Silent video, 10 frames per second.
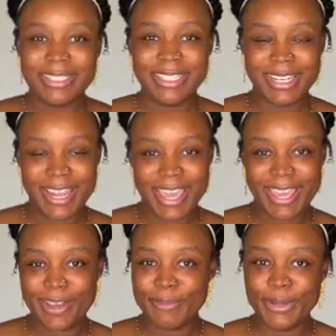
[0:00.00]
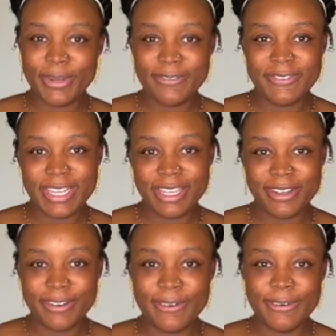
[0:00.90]
Today I'm doing a
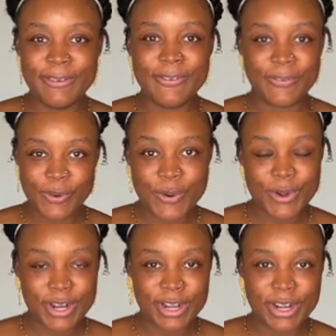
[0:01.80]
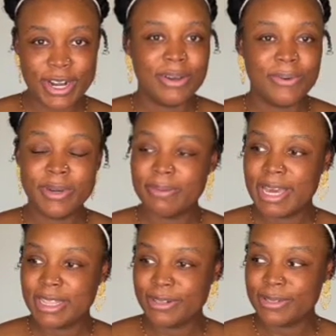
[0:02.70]
video for one of
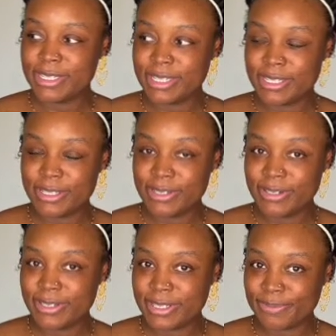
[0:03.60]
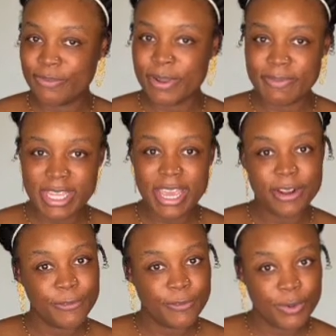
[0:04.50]
my little sisters from the
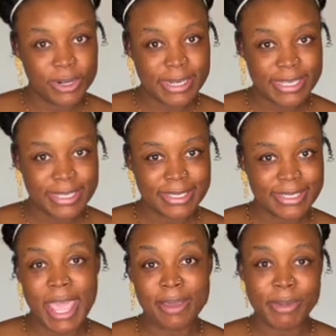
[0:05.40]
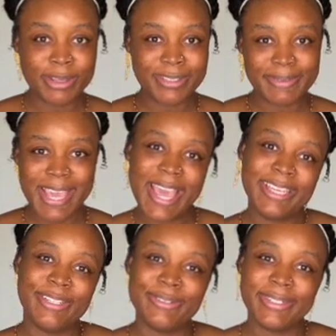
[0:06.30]
Air Force. Hey Mosby, how
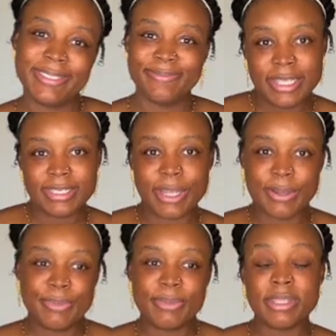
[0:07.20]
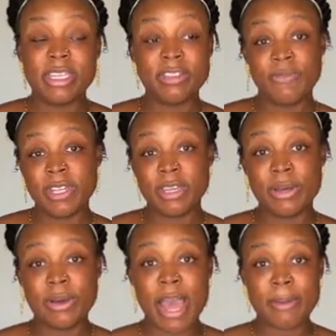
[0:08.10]
you doing? So this
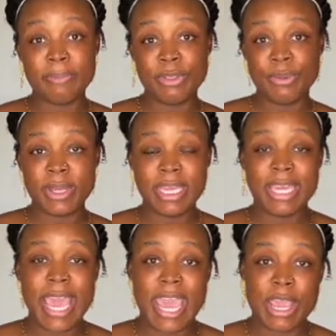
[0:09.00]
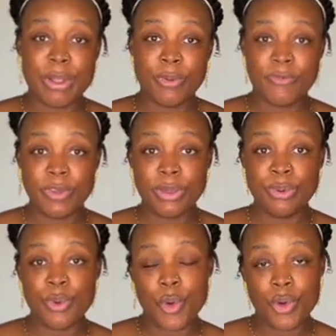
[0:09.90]
video I'm doing a
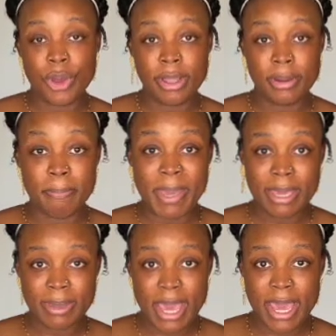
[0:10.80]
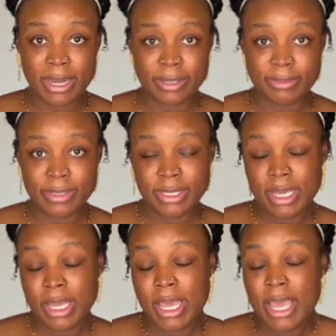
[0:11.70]
review on baby items.
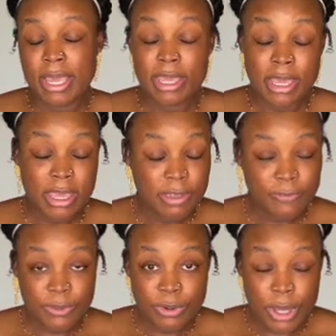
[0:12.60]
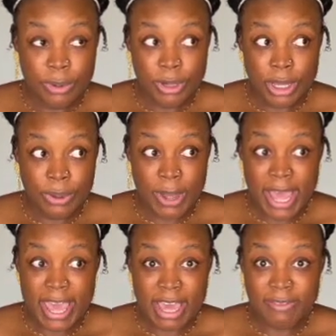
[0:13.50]
If you don't know, I
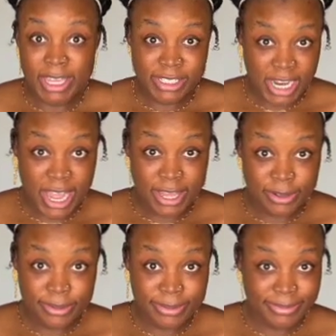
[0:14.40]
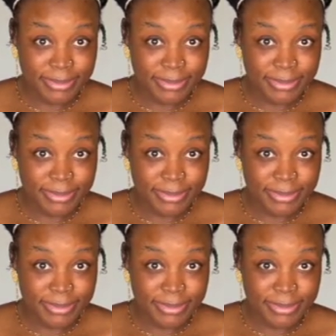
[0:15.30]
have a child.